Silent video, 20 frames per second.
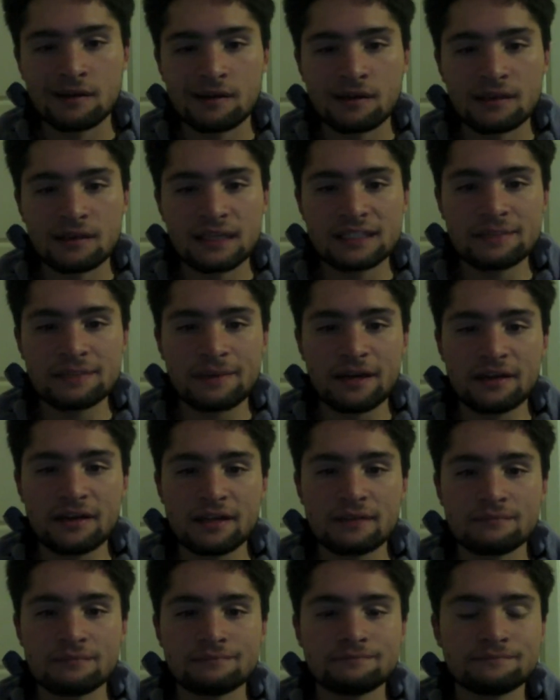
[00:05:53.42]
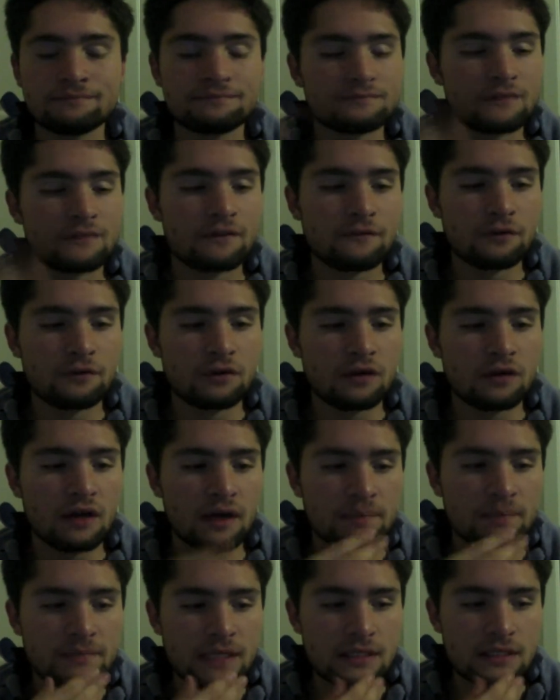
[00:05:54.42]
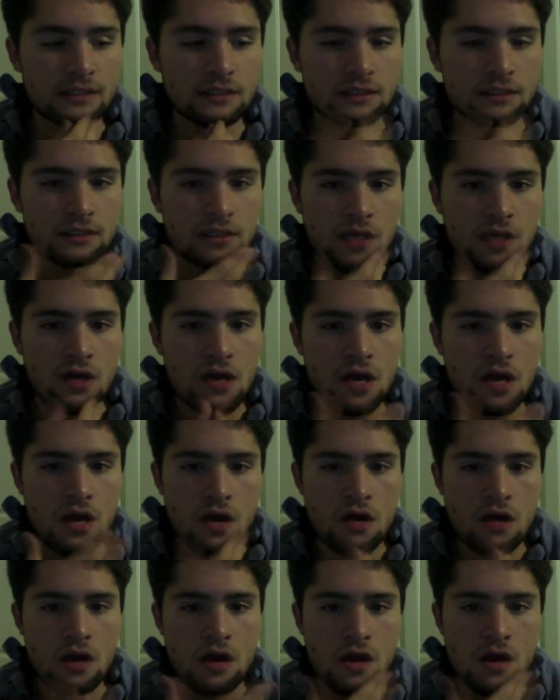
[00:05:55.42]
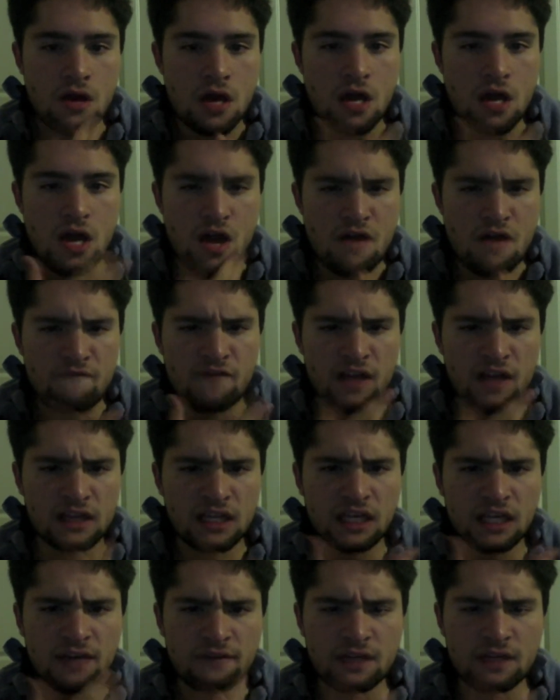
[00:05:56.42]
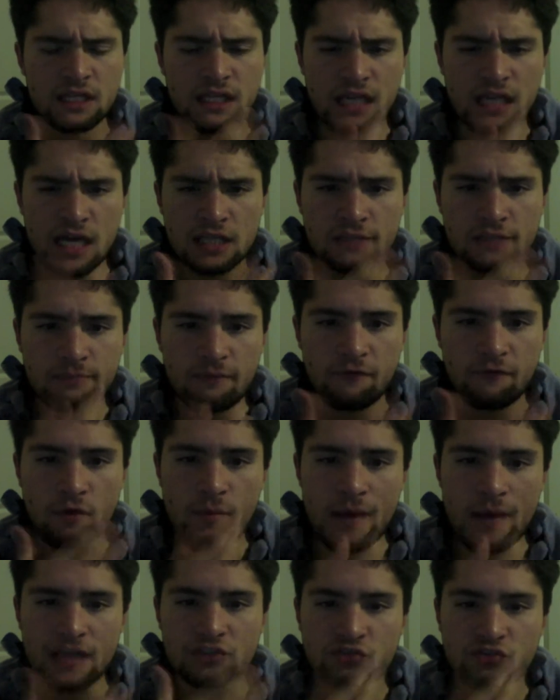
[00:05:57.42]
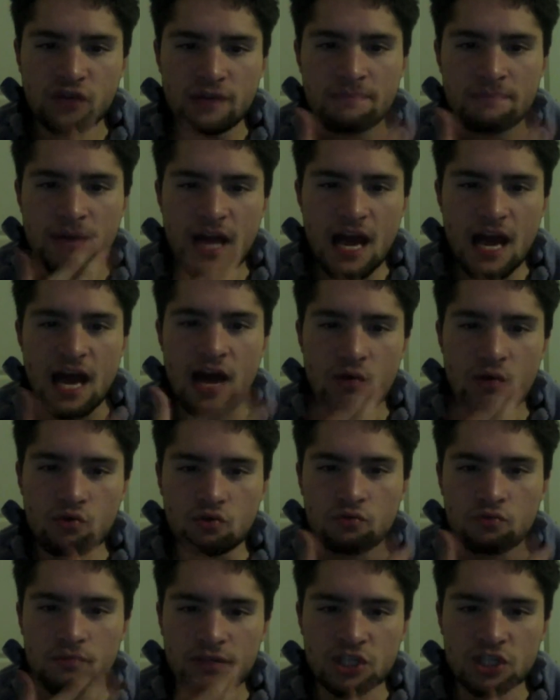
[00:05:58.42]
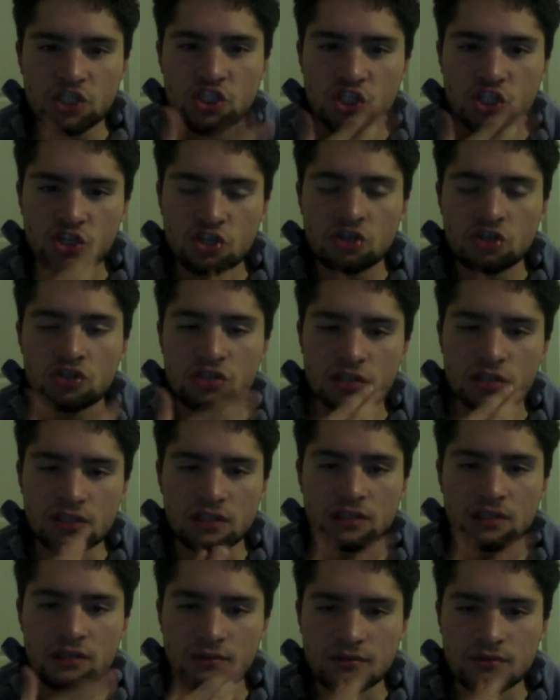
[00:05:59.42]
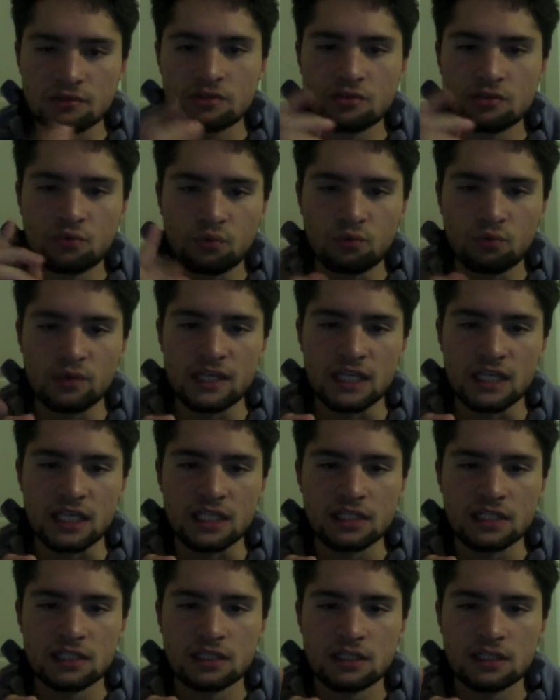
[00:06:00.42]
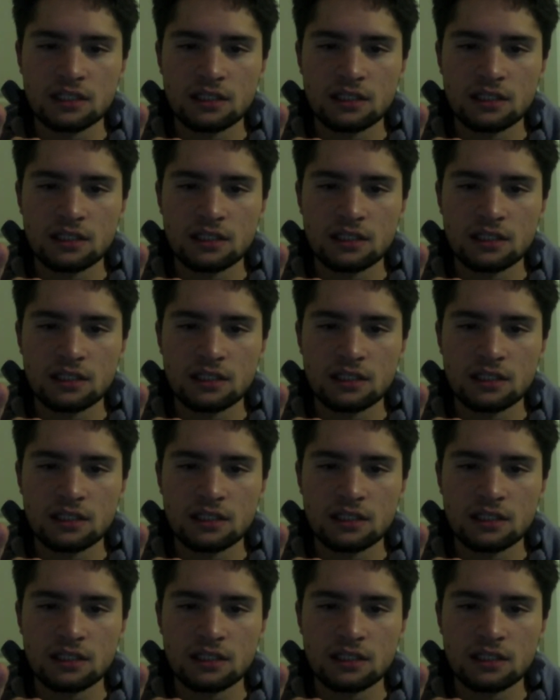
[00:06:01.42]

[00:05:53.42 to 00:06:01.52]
That's about it for updates. If I think of anything else before my trip, I will be sure to tweet it.